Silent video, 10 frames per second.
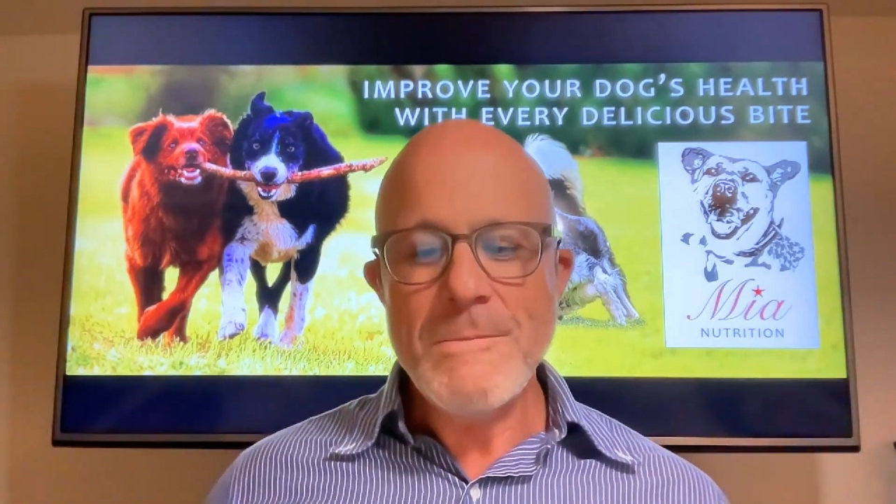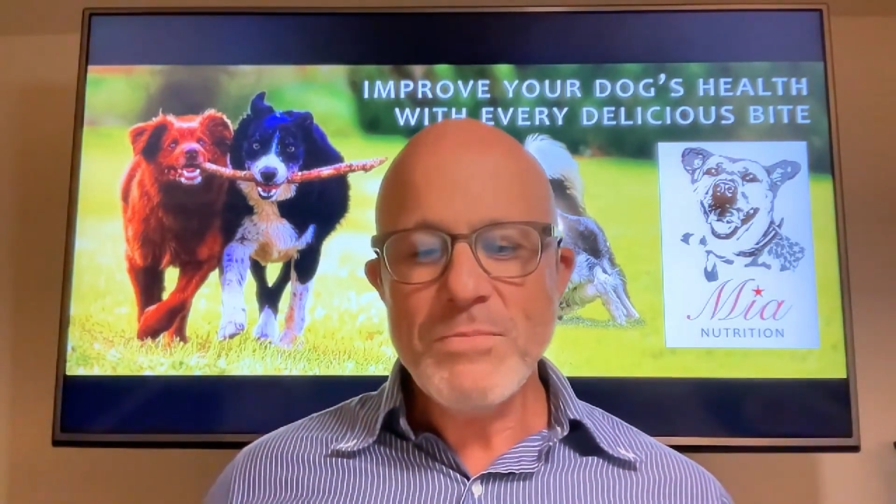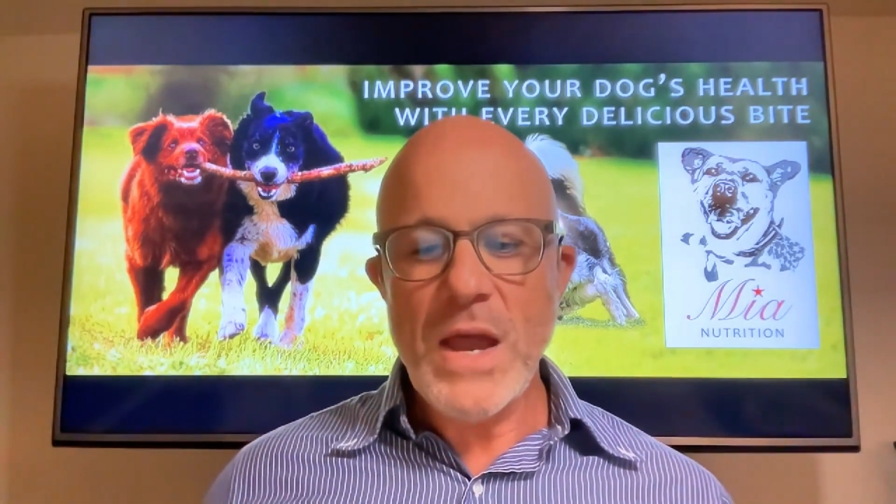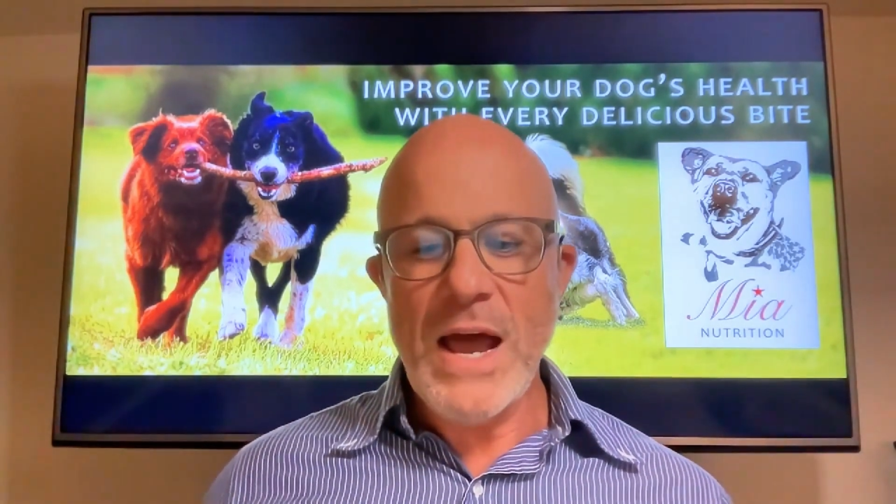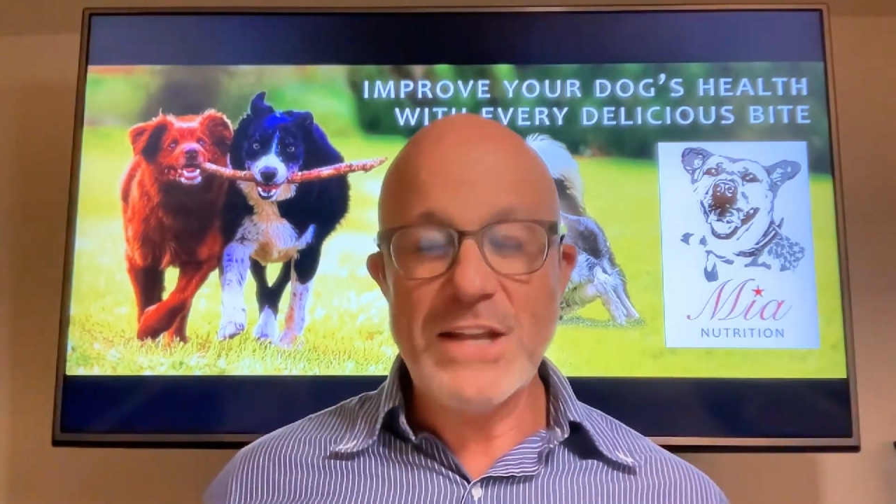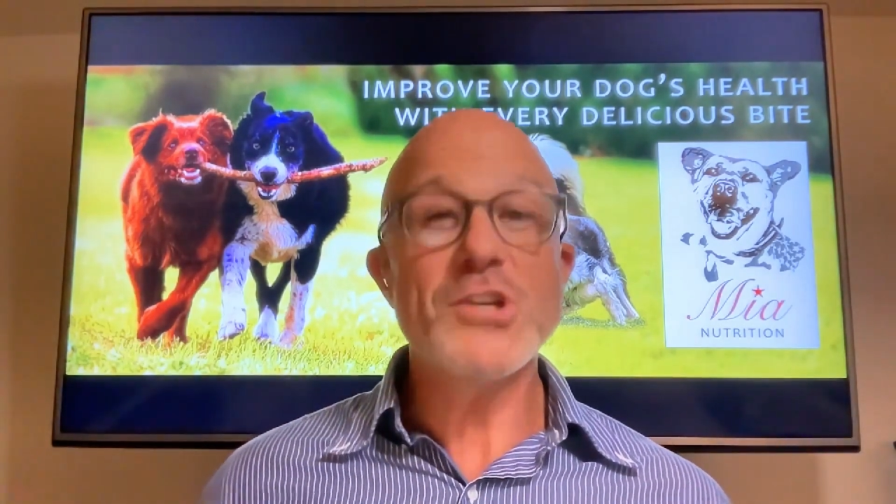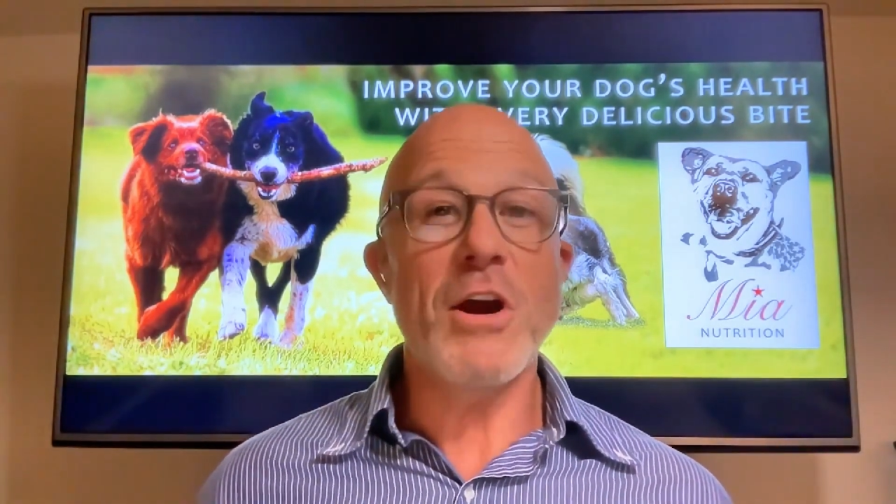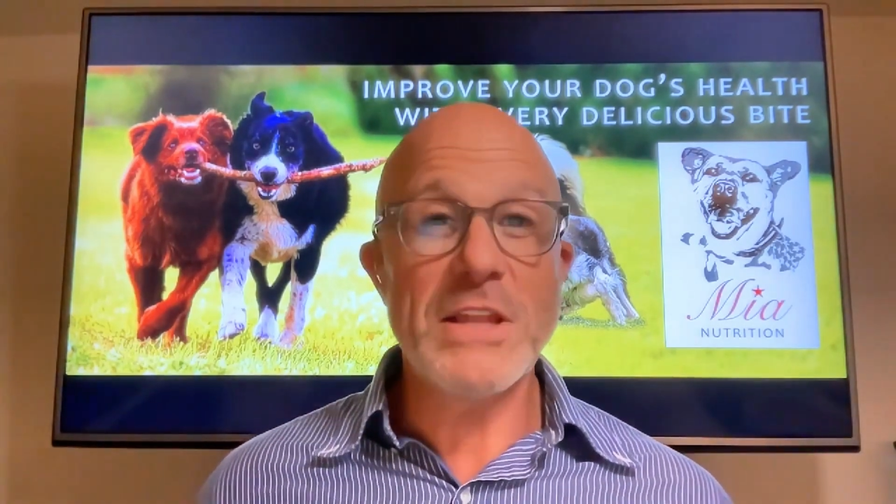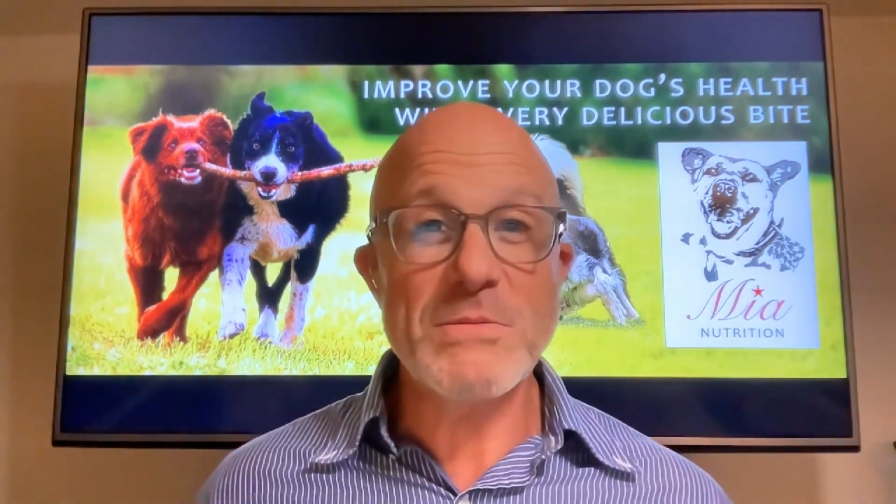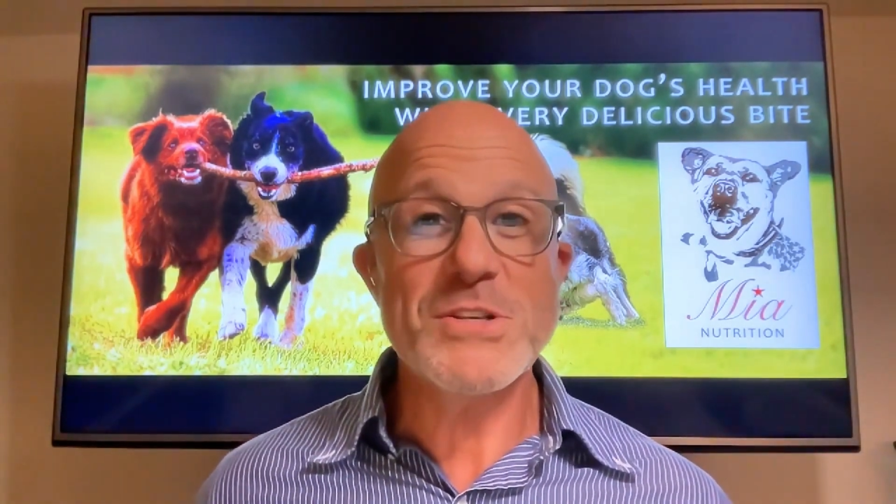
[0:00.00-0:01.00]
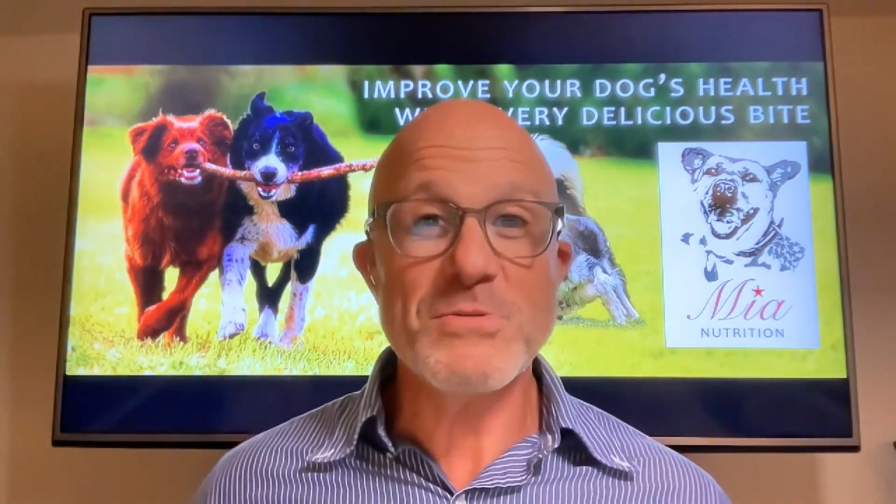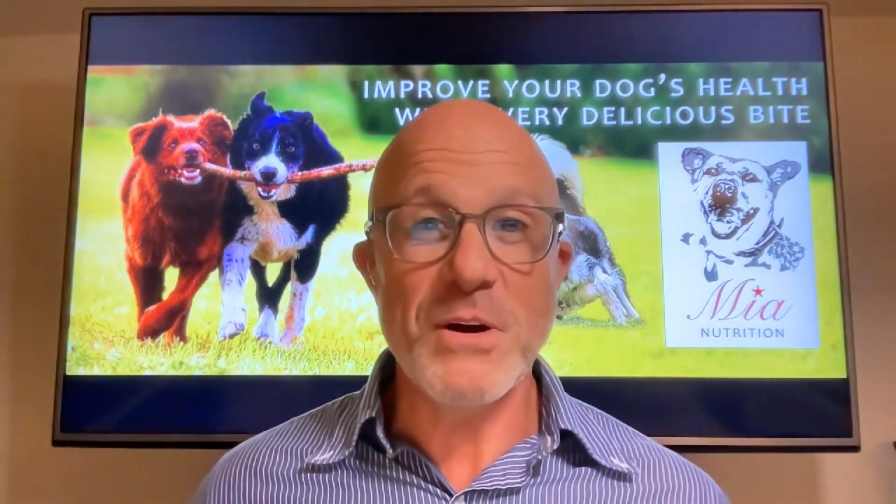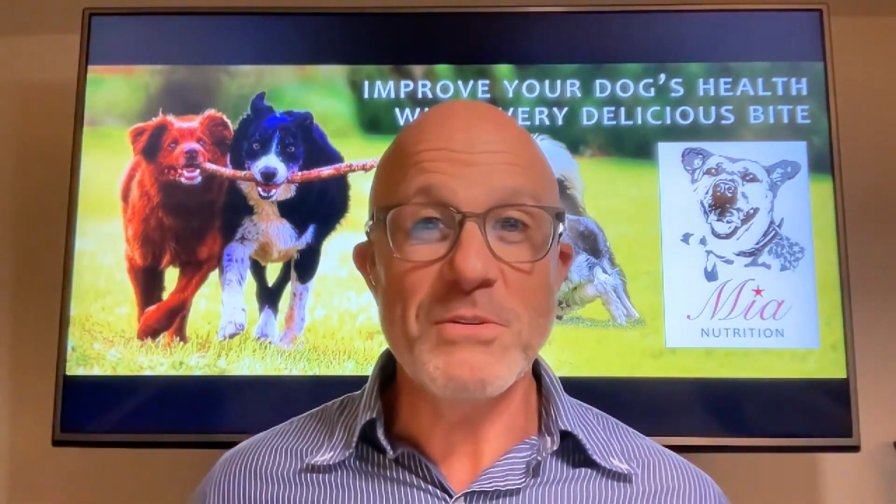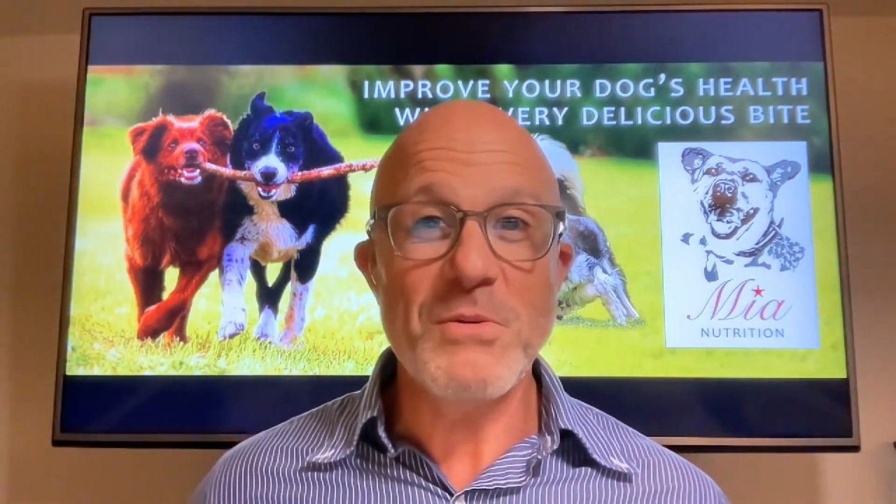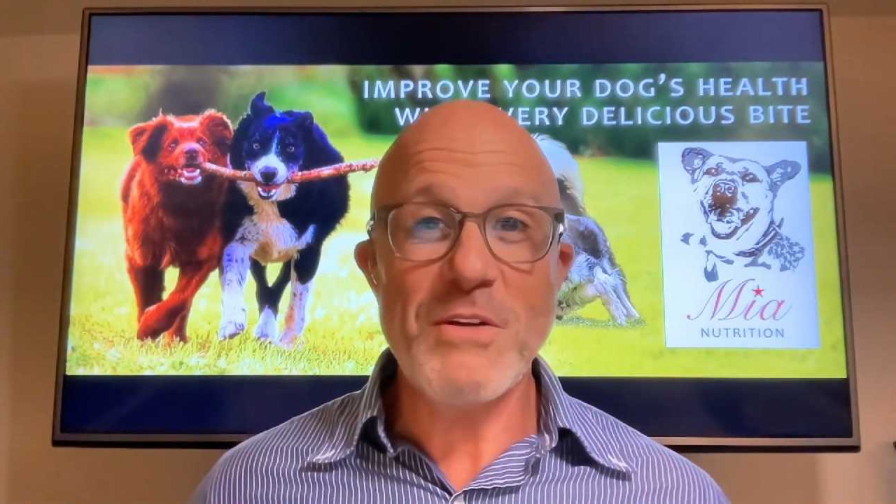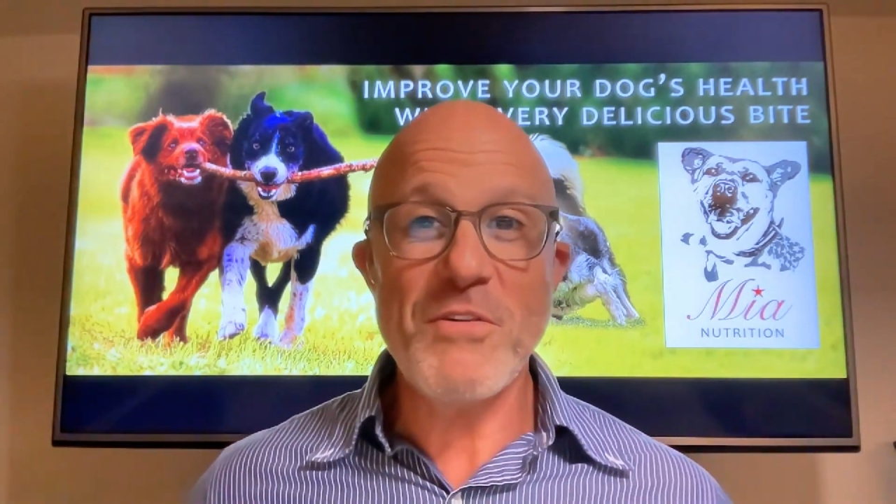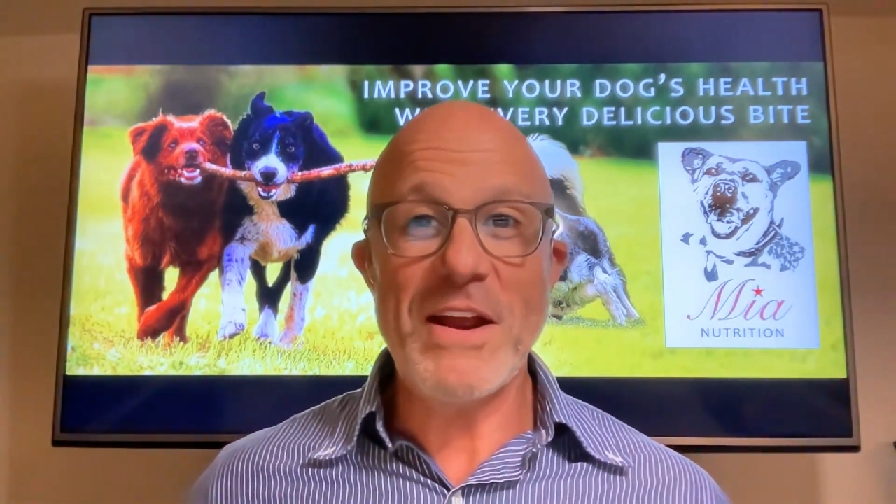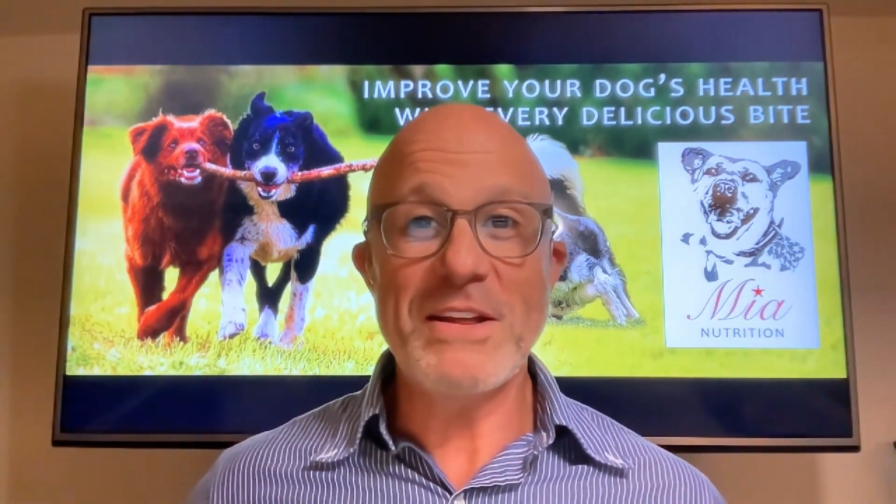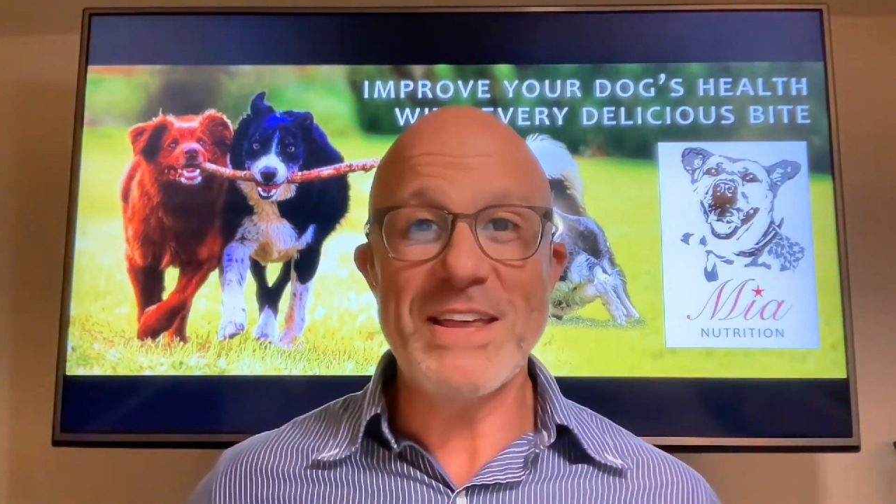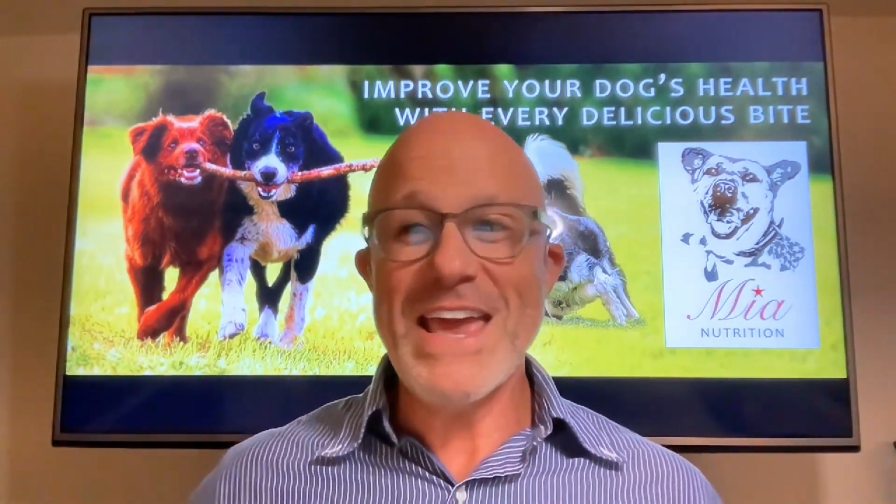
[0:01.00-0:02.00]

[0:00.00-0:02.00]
And Charlie was thrilled, quite frankly.